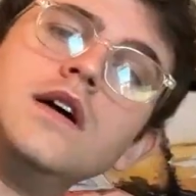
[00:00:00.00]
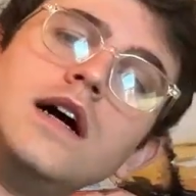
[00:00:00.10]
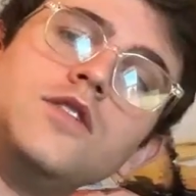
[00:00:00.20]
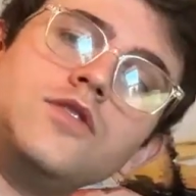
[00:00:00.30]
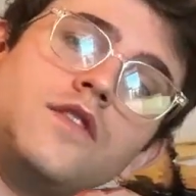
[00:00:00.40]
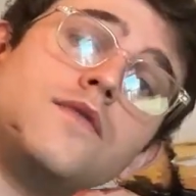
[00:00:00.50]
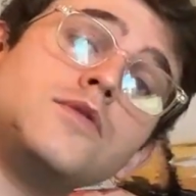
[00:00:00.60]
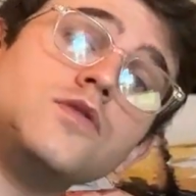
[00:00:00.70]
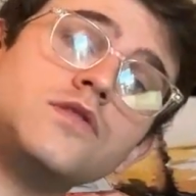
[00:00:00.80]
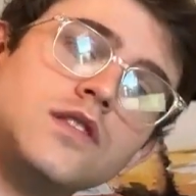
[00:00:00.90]
I don't know if I'm
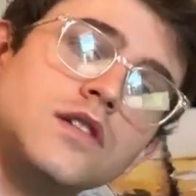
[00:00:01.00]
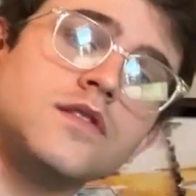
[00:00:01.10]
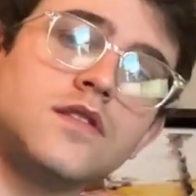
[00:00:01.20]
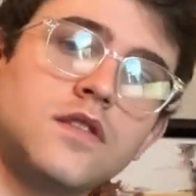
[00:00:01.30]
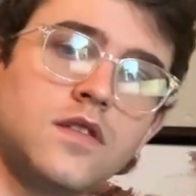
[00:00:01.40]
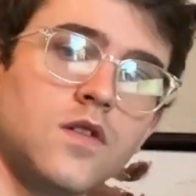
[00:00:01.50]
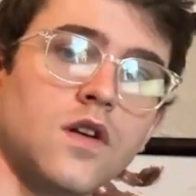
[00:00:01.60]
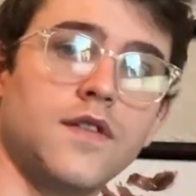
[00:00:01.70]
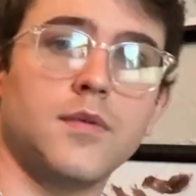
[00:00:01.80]
using this or if I'm